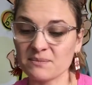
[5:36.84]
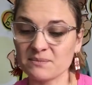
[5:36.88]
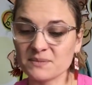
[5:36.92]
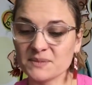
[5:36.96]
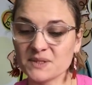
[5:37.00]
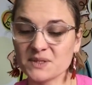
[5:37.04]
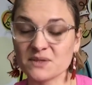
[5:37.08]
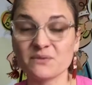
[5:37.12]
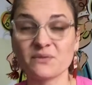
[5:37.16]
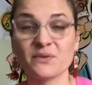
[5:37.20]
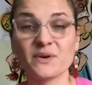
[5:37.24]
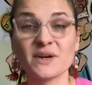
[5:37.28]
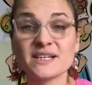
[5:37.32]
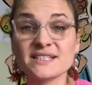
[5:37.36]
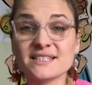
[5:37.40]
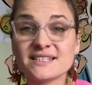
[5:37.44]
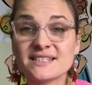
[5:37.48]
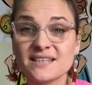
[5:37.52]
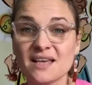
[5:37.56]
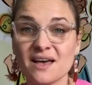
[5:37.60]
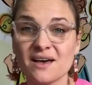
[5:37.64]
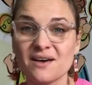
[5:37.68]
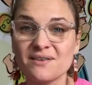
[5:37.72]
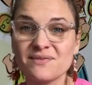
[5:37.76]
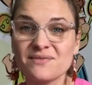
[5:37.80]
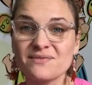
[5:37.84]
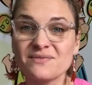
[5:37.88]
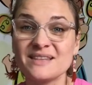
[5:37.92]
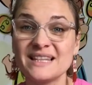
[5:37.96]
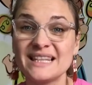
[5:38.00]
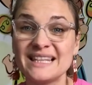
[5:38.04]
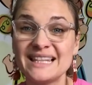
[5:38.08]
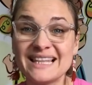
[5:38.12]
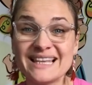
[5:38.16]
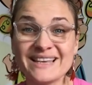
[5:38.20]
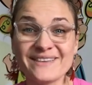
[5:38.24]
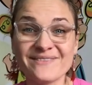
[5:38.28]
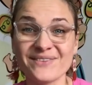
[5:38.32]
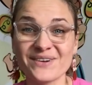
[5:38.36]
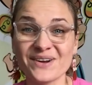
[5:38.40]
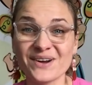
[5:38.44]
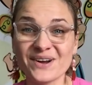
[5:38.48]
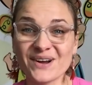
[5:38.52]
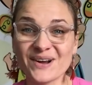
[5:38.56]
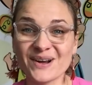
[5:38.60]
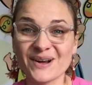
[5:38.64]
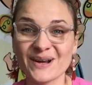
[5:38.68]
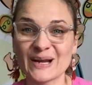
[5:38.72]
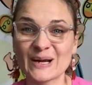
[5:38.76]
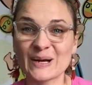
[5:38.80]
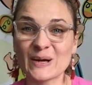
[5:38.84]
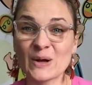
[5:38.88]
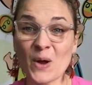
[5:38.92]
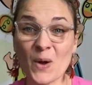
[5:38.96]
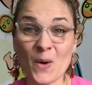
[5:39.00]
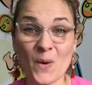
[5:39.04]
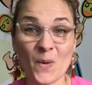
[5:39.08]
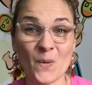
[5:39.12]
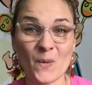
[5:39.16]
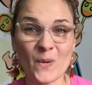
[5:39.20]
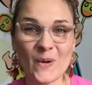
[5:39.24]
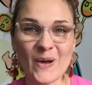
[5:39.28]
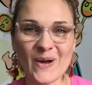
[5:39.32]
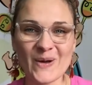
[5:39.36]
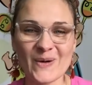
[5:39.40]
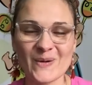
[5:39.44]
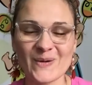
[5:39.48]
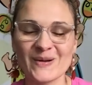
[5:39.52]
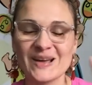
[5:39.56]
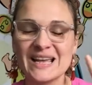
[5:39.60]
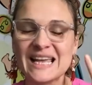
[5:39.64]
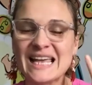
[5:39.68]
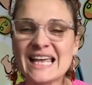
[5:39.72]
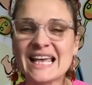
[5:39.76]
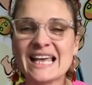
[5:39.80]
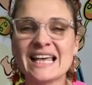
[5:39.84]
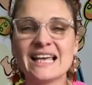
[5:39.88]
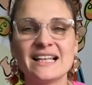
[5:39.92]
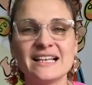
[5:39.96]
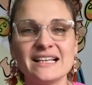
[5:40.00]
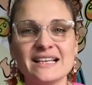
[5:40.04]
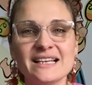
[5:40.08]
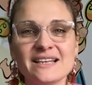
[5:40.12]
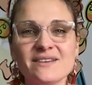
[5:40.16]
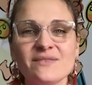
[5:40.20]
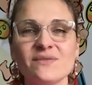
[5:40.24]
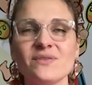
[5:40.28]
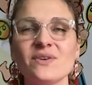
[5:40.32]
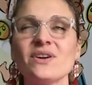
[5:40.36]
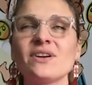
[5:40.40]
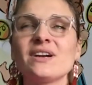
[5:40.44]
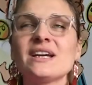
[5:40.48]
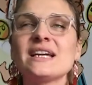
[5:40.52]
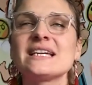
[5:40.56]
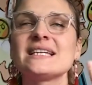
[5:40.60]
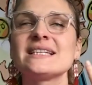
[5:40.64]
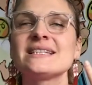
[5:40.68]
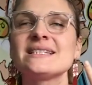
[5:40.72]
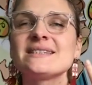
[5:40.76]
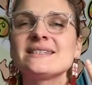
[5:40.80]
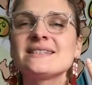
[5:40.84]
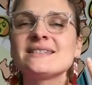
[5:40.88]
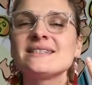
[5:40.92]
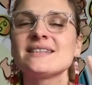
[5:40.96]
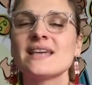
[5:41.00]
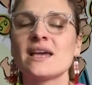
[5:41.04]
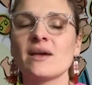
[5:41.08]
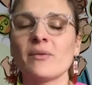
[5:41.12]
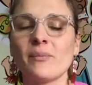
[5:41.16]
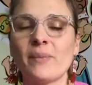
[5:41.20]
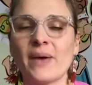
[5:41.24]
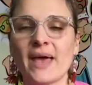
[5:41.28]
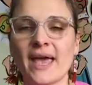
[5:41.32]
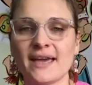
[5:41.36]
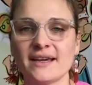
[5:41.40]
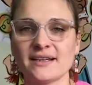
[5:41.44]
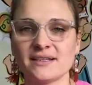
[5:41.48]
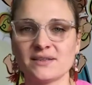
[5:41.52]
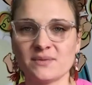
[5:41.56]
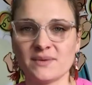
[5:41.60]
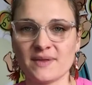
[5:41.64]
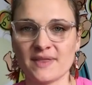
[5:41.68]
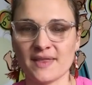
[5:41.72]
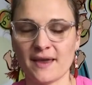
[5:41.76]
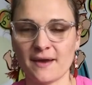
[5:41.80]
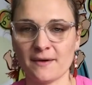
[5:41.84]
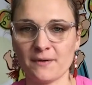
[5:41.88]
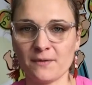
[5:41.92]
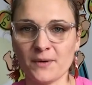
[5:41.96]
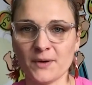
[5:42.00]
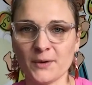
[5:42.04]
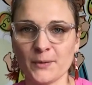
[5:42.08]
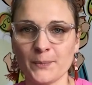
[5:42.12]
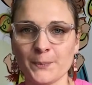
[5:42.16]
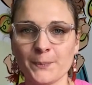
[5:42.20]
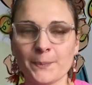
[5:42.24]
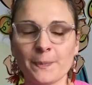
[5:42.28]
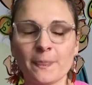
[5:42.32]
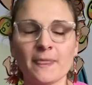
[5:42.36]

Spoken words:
So first off, liver. Woo! Liver is jam-packed with iron.